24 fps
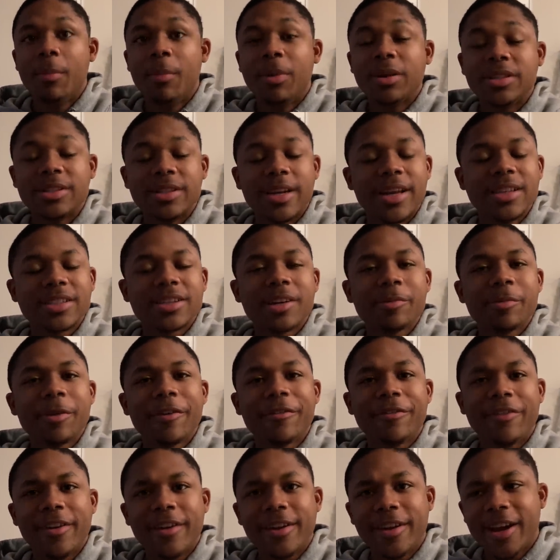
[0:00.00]
But today is going to be a
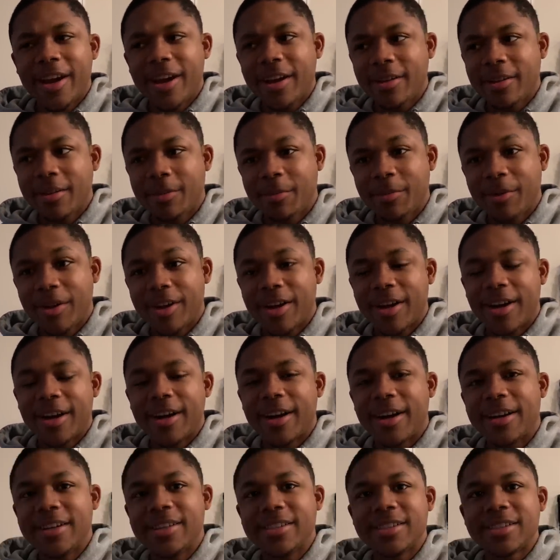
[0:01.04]
fun day
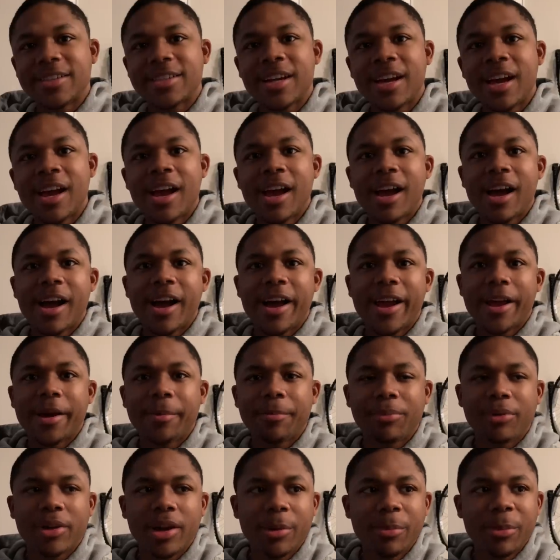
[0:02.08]
because I am
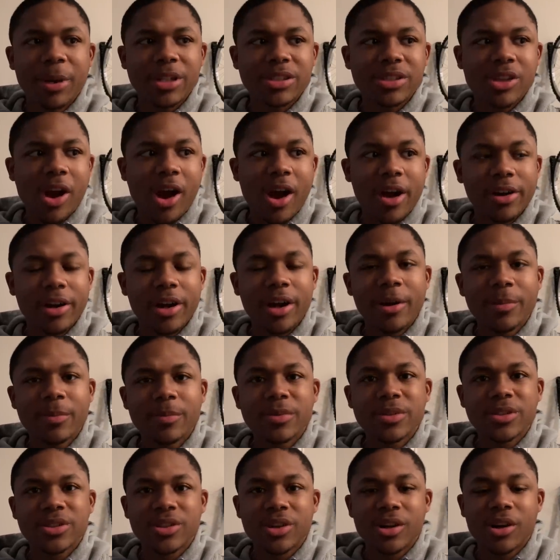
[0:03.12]
pretty much caught
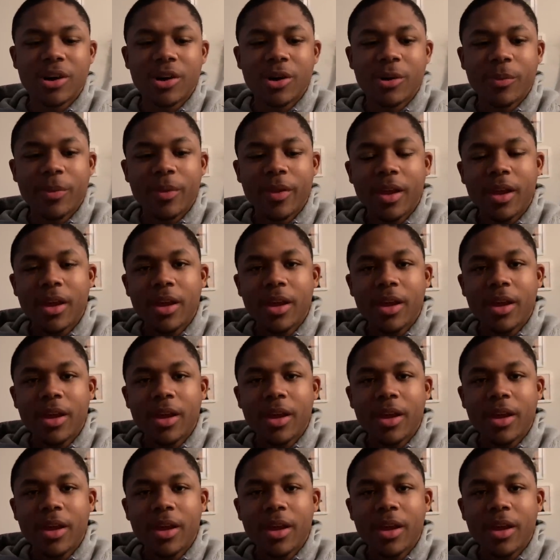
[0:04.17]
up, so.